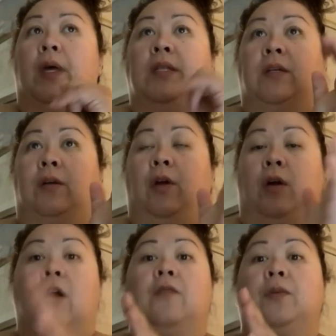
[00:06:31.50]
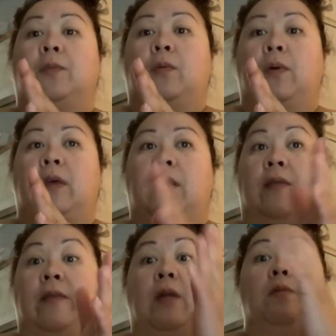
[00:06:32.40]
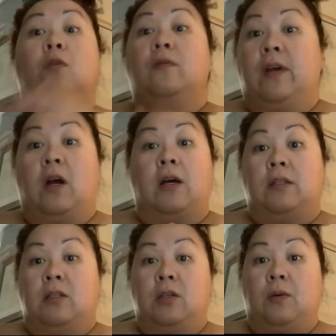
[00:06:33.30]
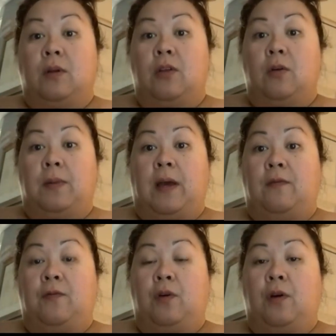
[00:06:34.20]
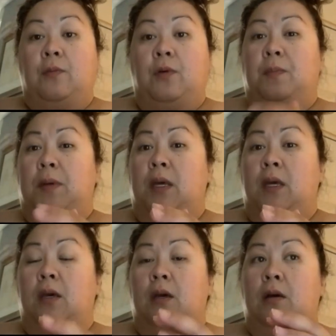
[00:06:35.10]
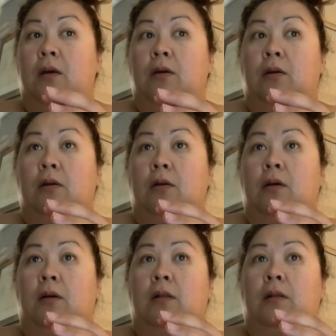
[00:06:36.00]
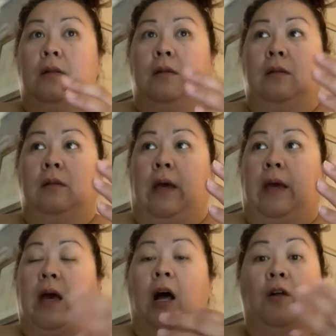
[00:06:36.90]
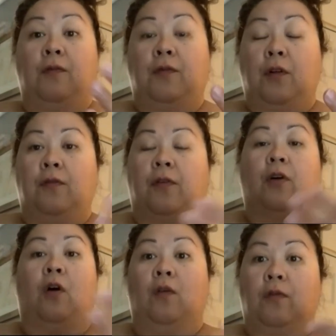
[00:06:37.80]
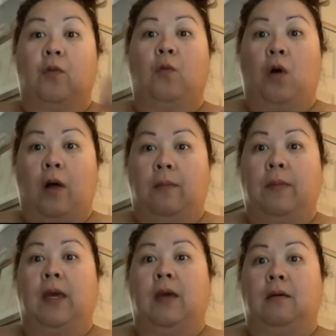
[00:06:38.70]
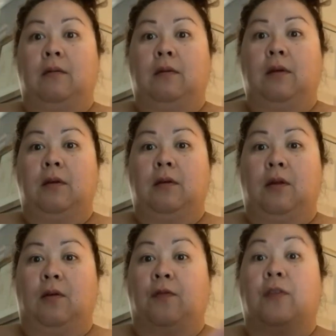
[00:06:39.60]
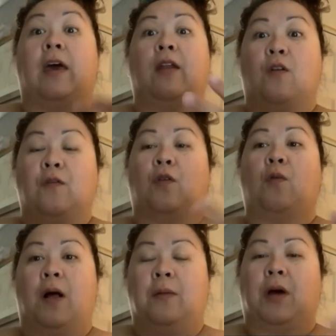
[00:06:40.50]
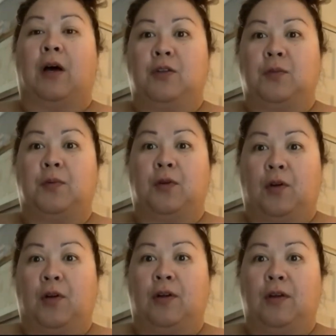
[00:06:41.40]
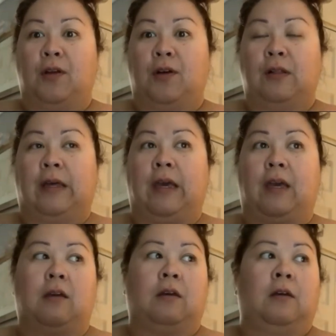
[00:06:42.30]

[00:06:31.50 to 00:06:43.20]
until you're comfortable with it, and then moving on to another platform would be like helpful for the overwhelming, you know, for that overwhelmed entrepreneur, you know, like,